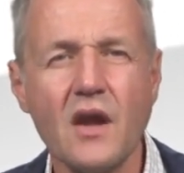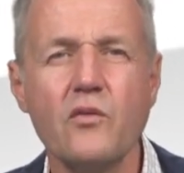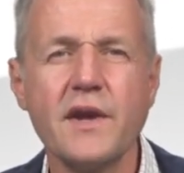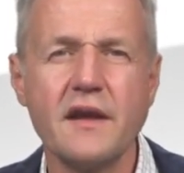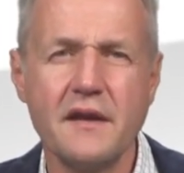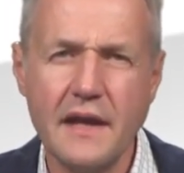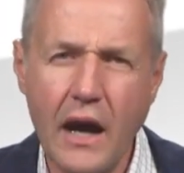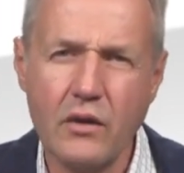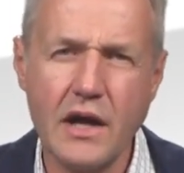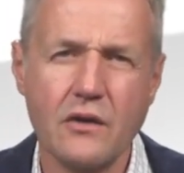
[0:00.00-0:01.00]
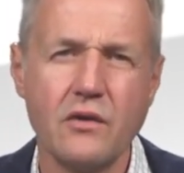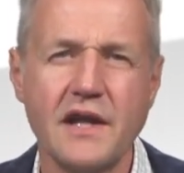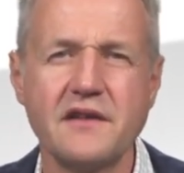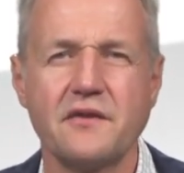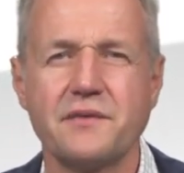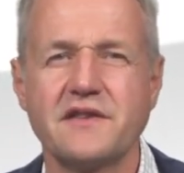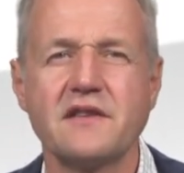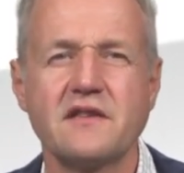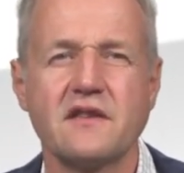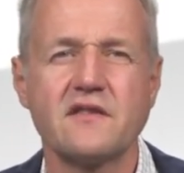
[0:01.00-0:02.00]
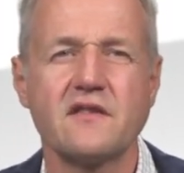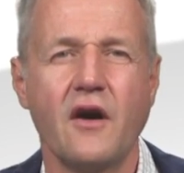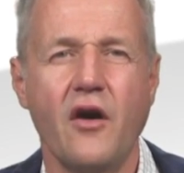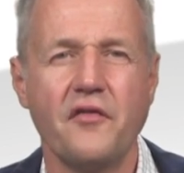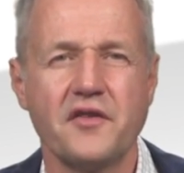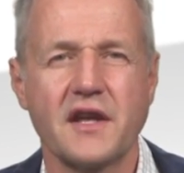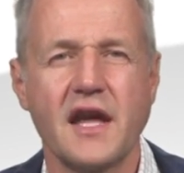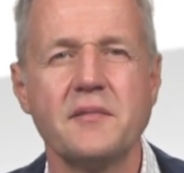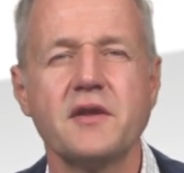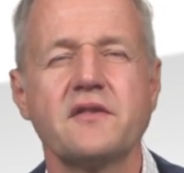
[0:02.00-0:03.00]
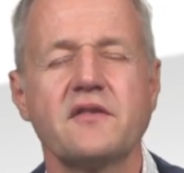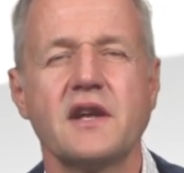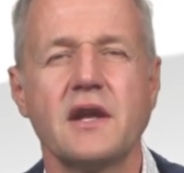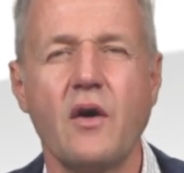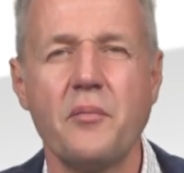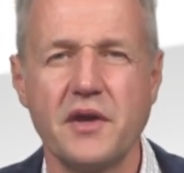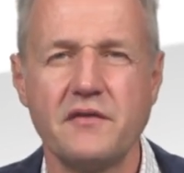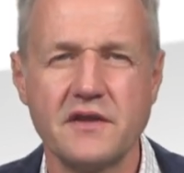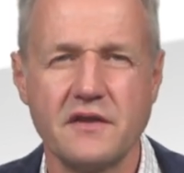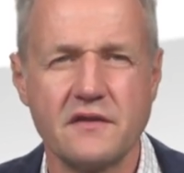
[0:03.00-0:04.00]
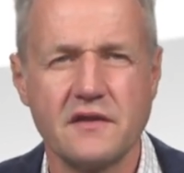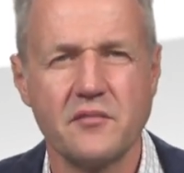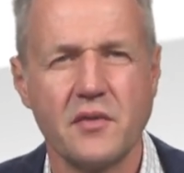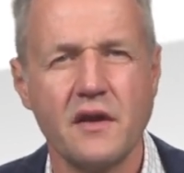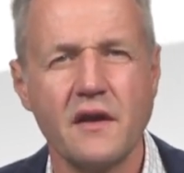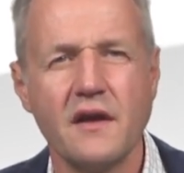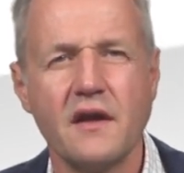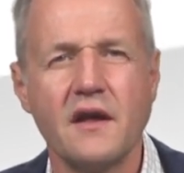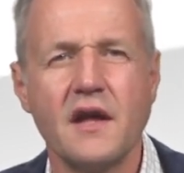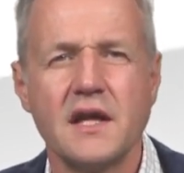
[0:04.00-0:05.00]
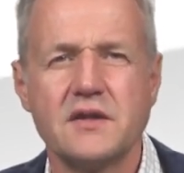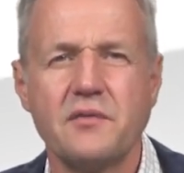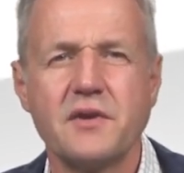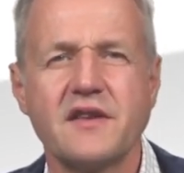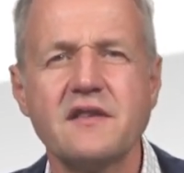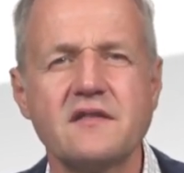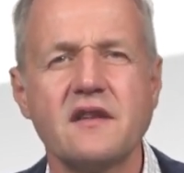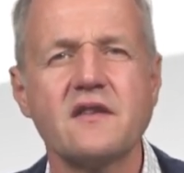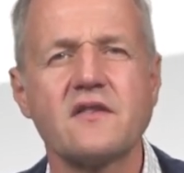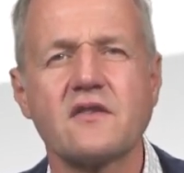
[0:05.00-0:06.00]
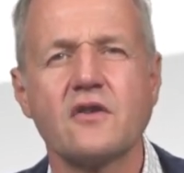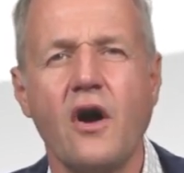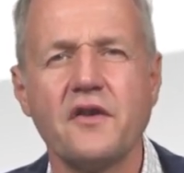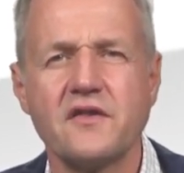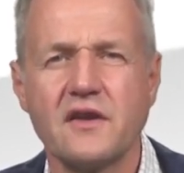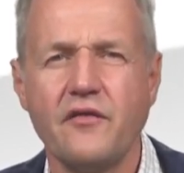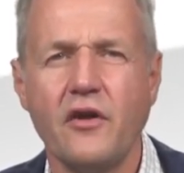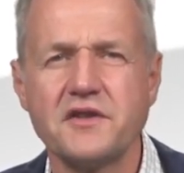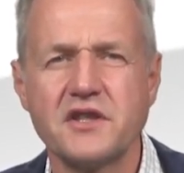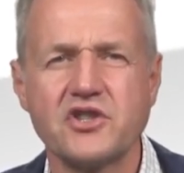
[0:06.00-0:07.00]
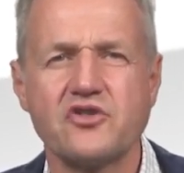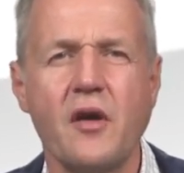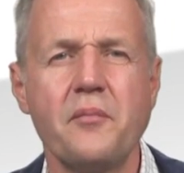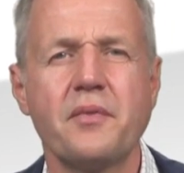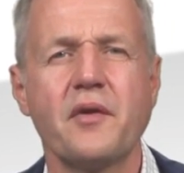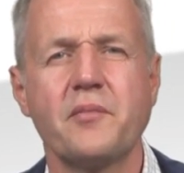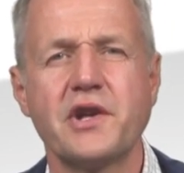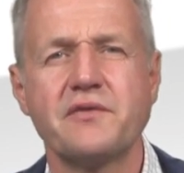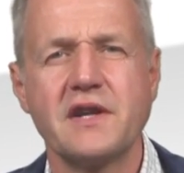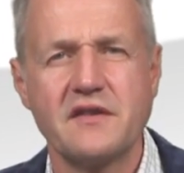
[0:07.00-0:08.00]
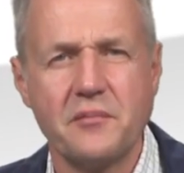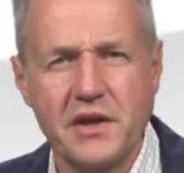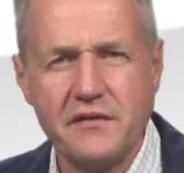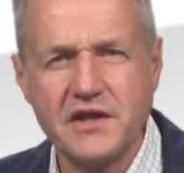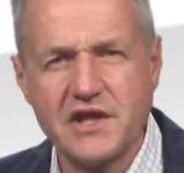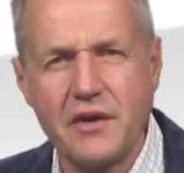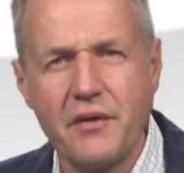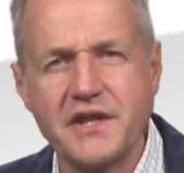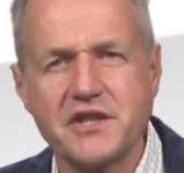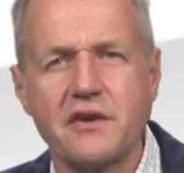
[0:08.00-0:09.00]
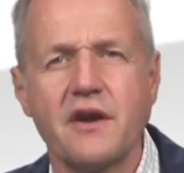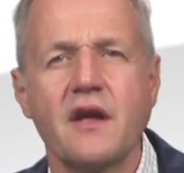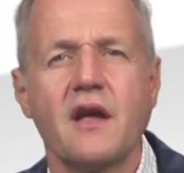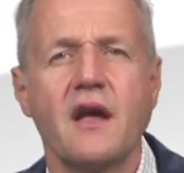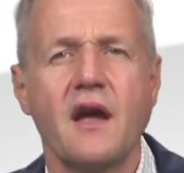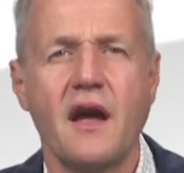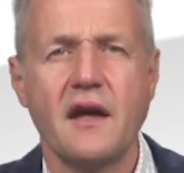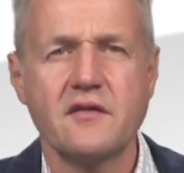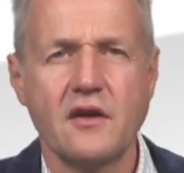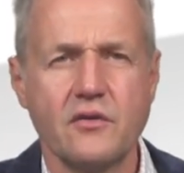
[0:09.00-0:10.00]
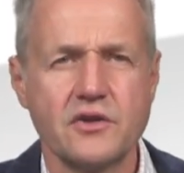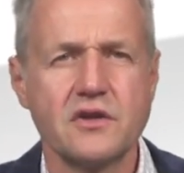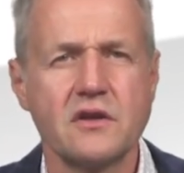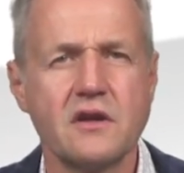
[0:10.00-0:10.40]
We can now calculate the resistance of the cables in our PV system. The resistance causes a voltage drop between the PV generator and the load.